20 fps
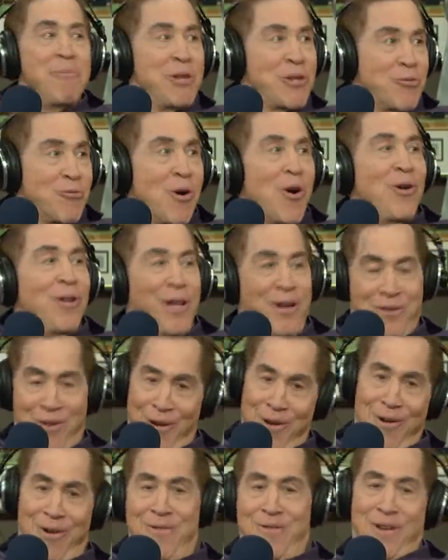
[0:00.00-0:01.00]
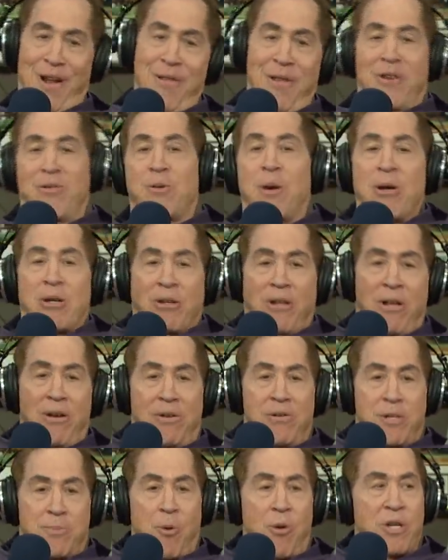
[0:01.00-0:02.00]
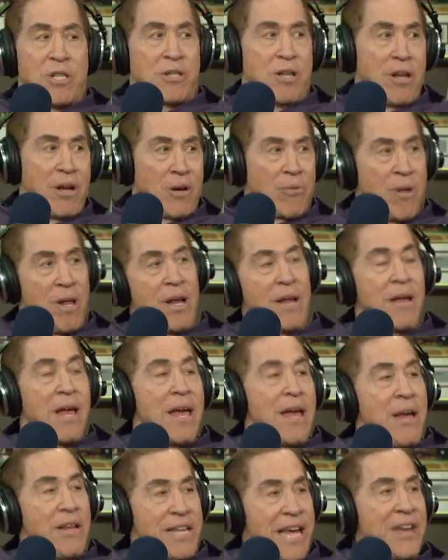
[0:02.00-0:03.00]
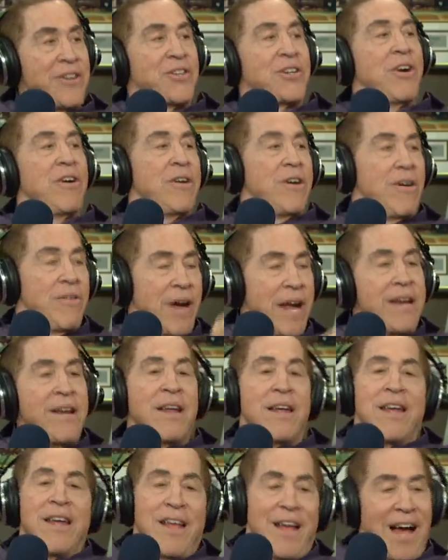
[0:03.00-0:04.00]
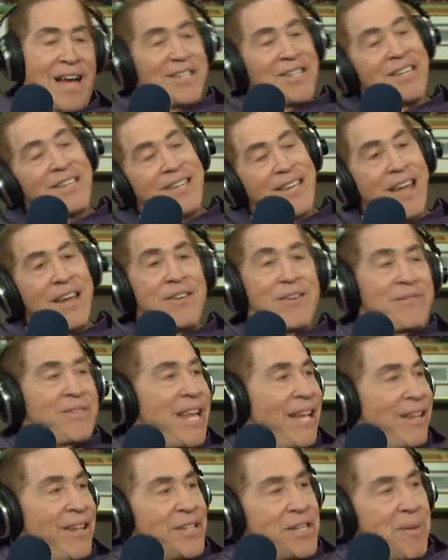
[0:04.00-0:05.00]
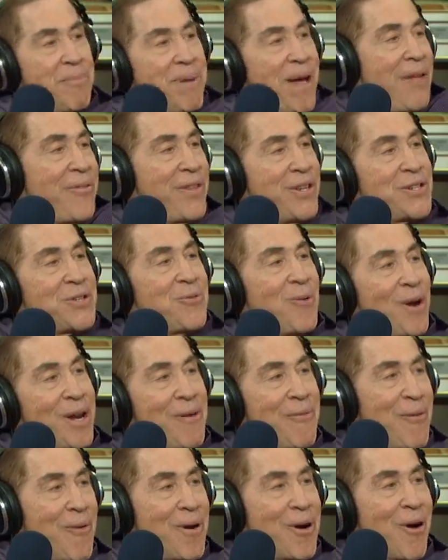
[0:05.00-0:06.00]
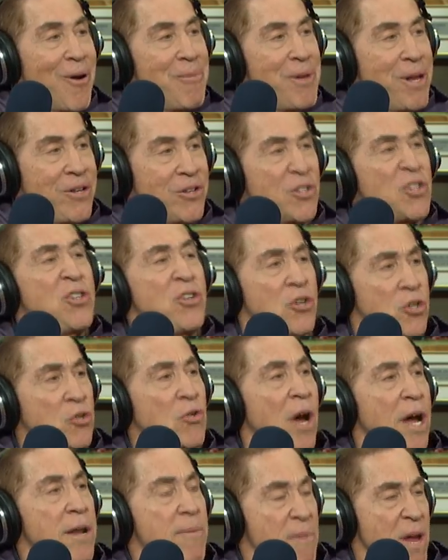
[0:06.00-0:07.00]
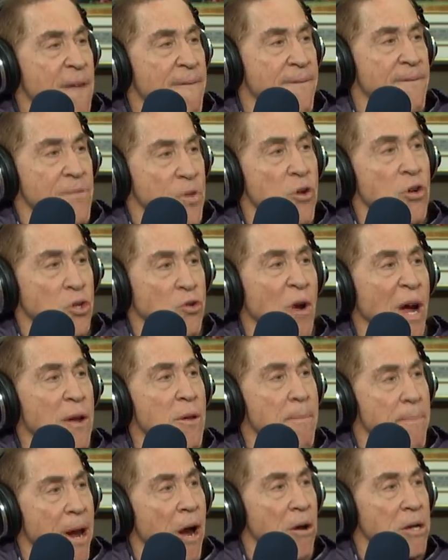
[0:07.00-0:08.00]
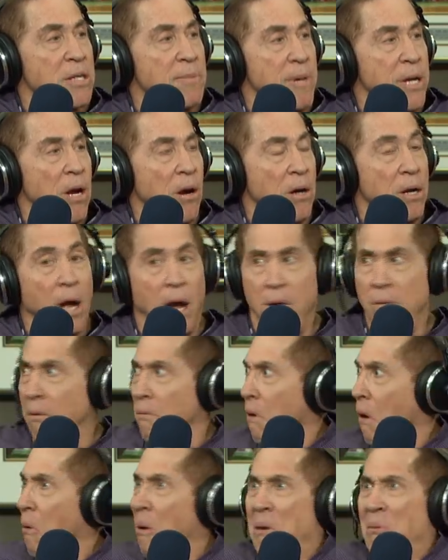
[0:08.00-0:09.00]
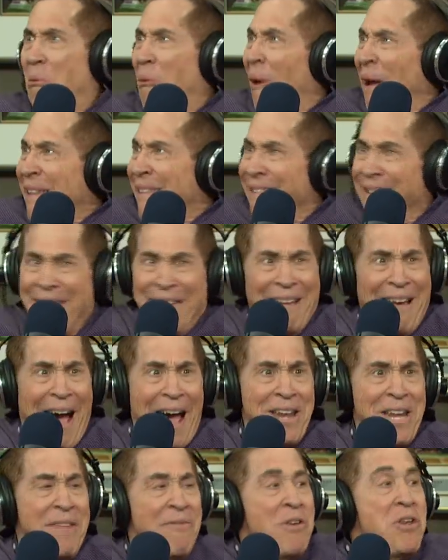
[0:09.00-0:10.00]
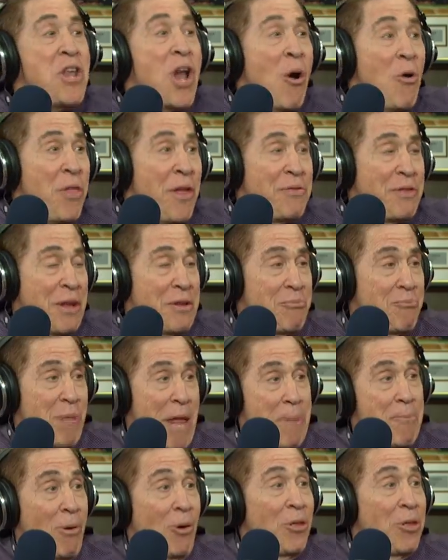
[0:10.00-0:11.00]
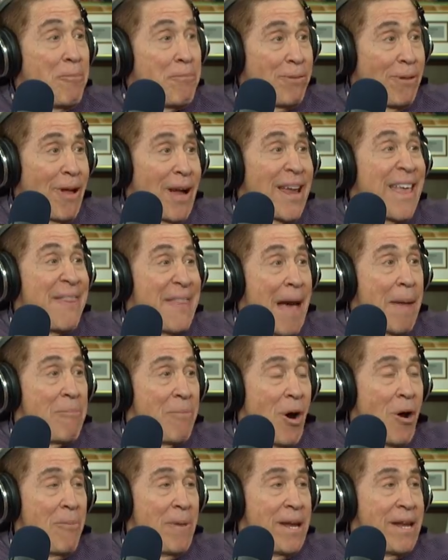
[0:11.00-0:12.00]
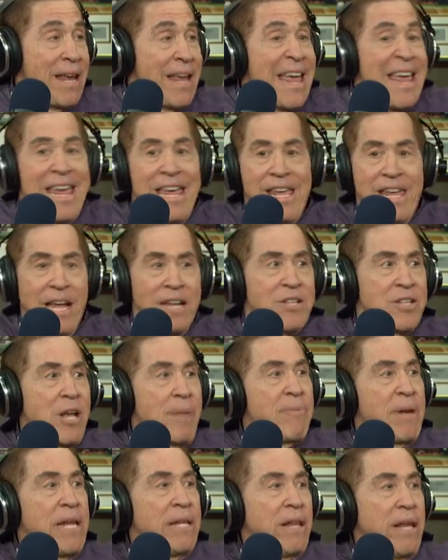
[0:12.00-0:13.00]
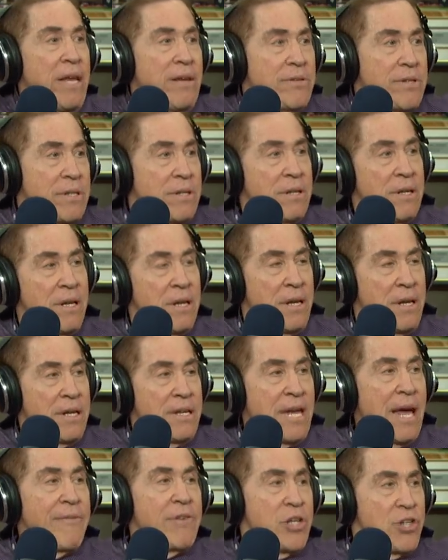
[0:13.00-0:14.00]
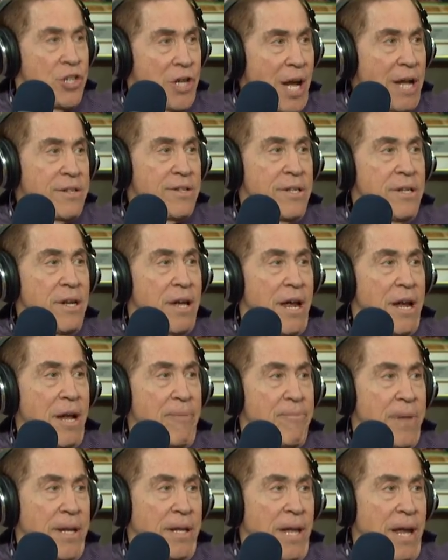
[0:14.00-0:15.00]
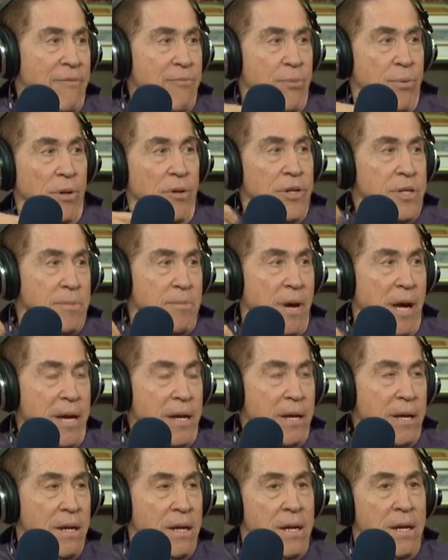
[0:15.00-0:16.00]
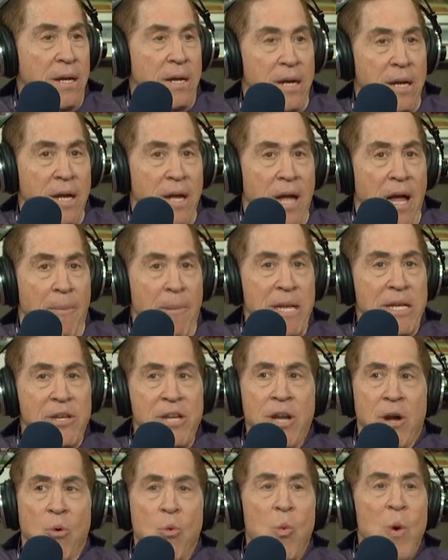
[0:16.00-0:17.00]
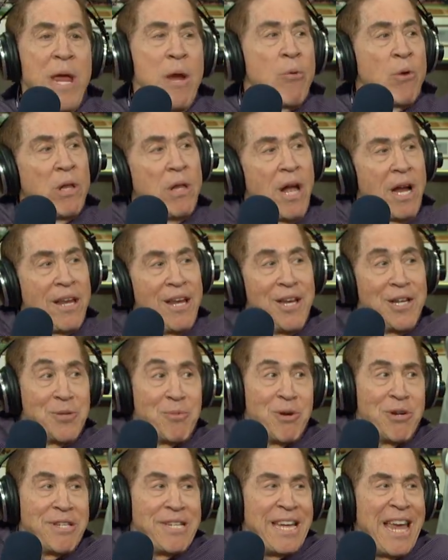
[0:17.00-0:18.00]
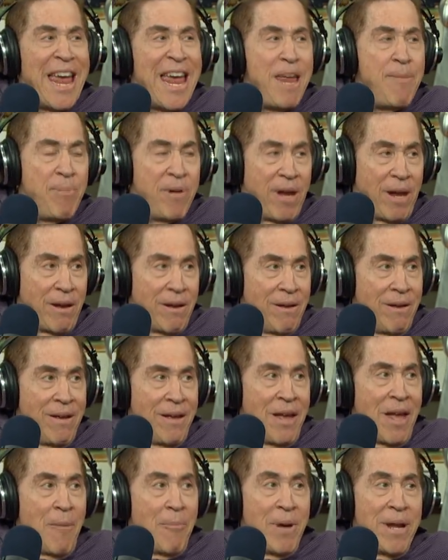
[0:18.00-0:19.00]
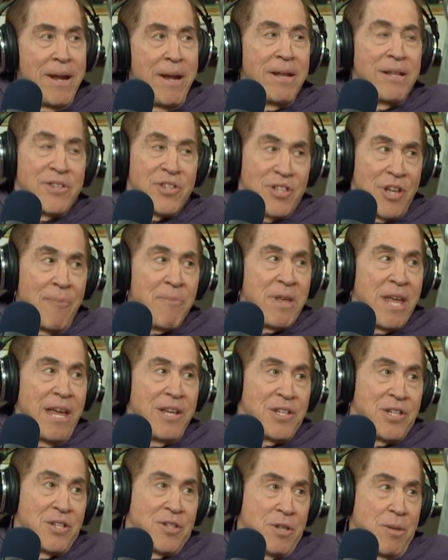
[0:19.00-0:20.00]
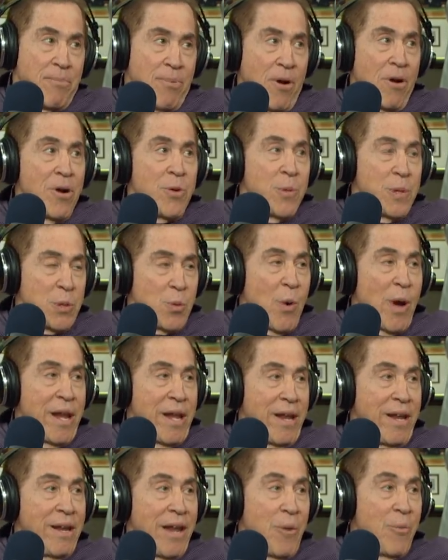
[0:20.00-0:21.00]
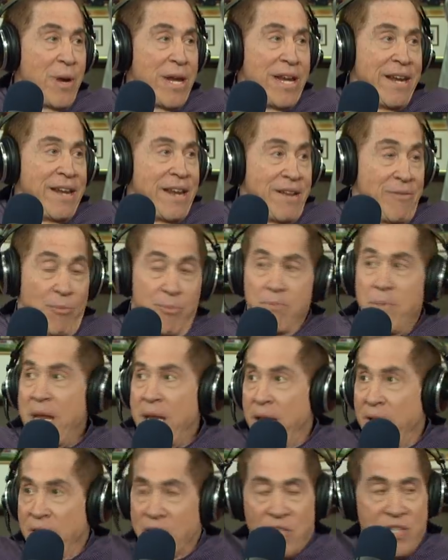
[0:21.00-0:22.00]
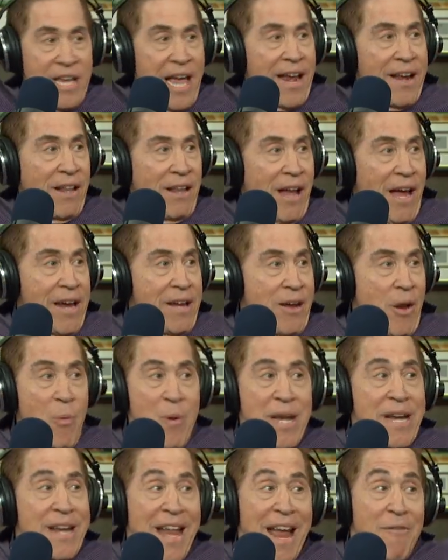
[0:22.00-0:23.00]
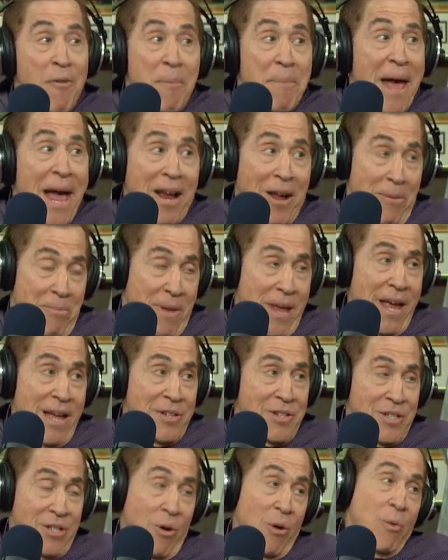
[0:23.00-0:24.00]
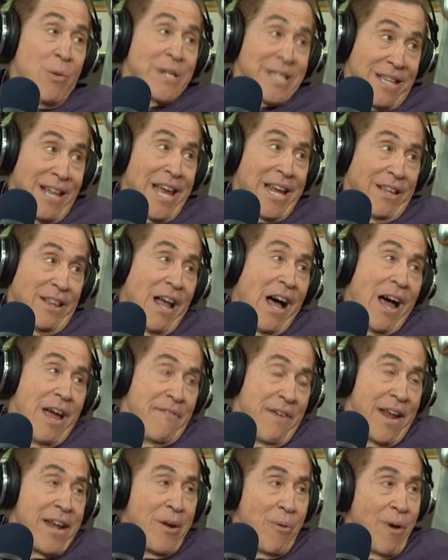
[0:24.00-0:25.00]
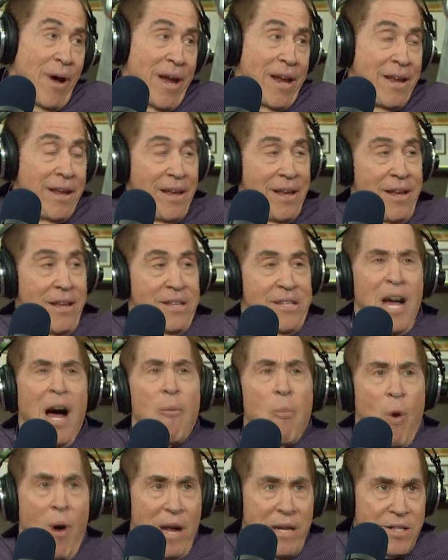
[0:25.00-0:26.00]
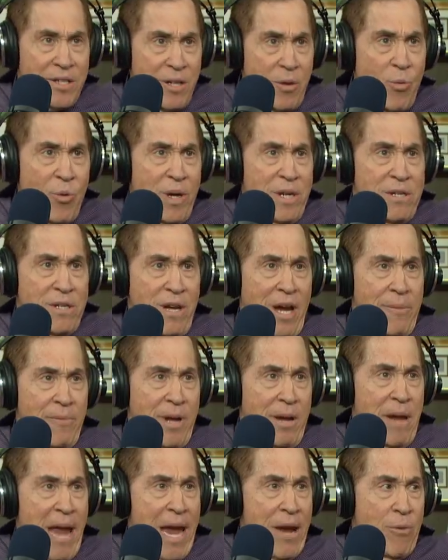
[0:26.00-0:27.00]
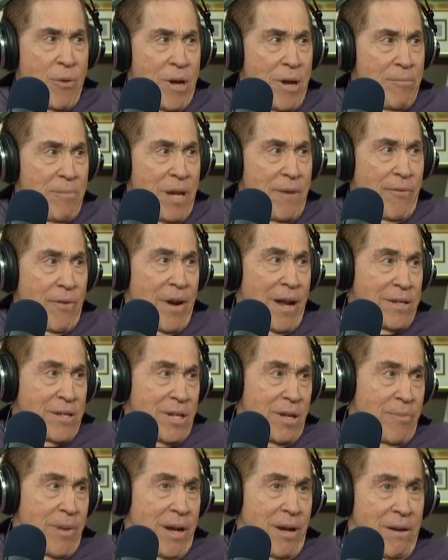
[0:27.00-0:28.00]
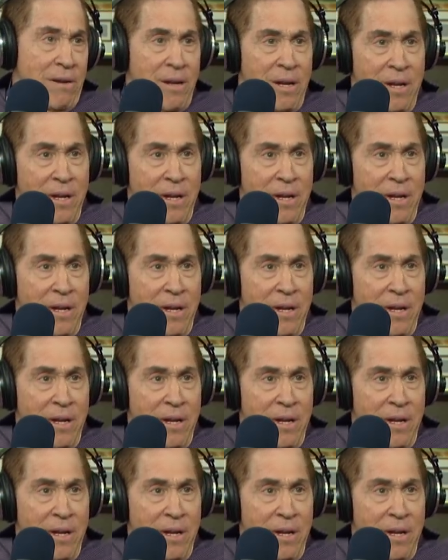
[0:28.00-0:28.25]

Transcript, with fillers: is rolling. That's what sports look. Uh, Ted Turner, right? I said, Ted, tell us about this 24 hour meeting. He goes, You're trying to make, you're trying to embarrass me. I, uh, I went, What? I didn't even know that they, they pulled the plug in that moment. He gets up and he leaves. Kevin Johnson got up and left, pulled his mic. But you know, we were lucky because we were taping. Yeah. But in some cases, the bird was waiting, and we didn't, meaning the satellite, we didn't have a backup guest, so it was like live anyway. Tom Watson one time got angry at me for asking about a,